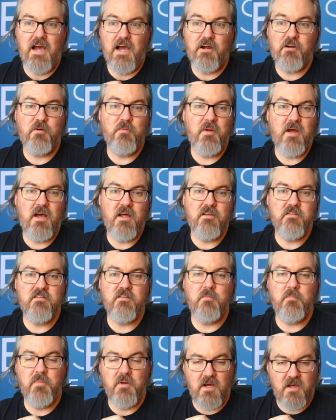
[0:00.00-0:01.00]
Acrobat is
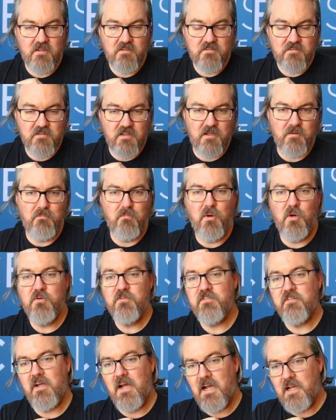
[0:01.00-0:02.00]
the best and
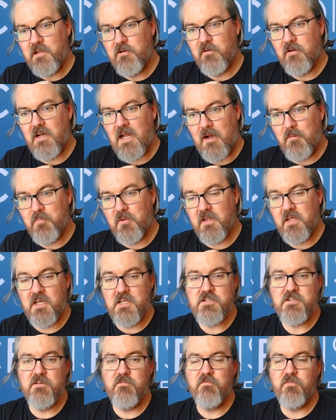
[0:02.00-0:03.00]
most accurate
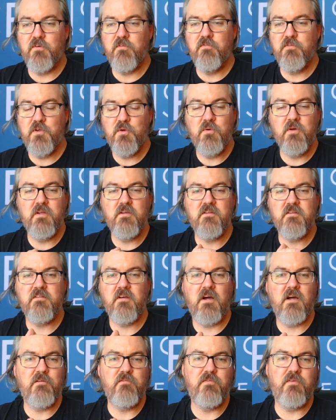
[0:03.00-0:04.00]
application for viewing
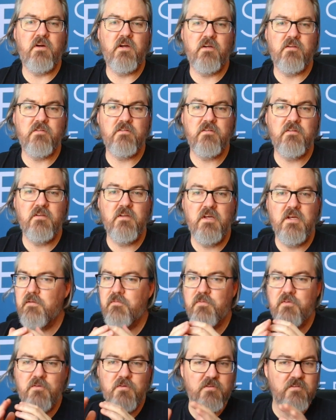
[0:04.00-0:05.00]
design files.
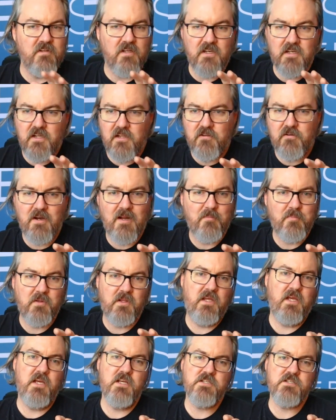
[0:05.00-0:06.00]
If you use any other
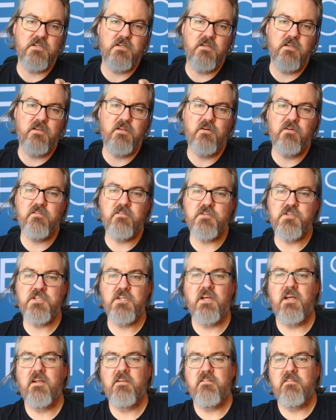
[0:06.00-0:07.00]
application, there is a
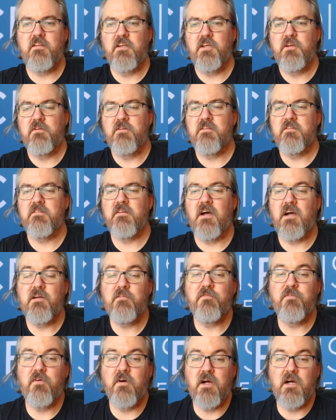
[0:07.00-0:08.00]
chance that your
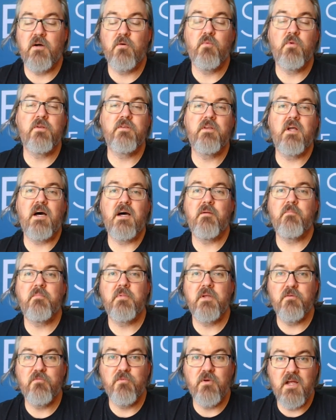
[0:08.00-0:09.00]
design file will not
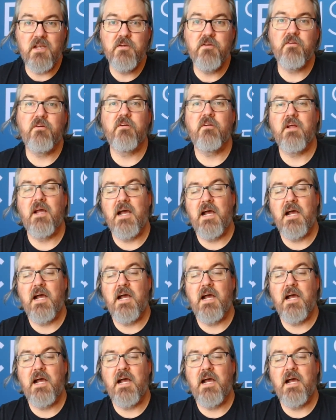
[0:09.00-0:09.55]
be rendered